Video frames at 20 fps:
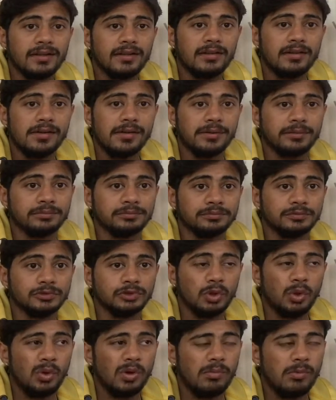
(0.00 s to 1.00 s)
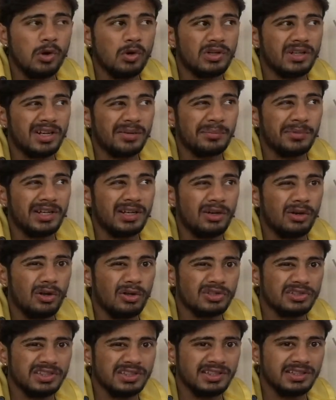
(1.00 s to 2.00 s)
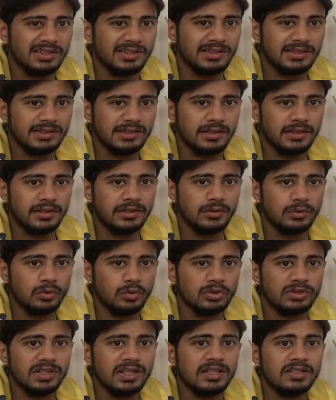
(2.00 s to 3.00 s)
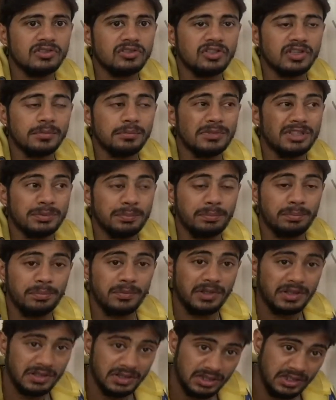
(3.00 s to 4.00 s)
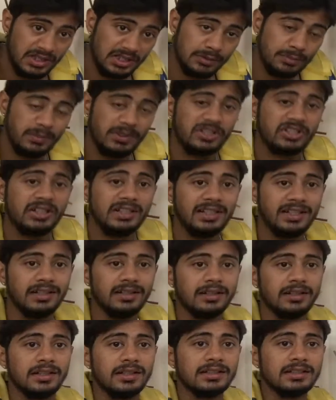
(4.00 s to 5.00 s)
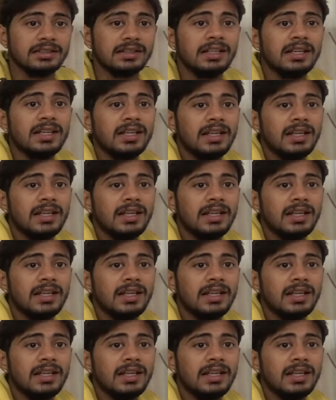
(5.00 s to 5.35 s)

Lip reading: know about terminologies used in gyms, especially girls.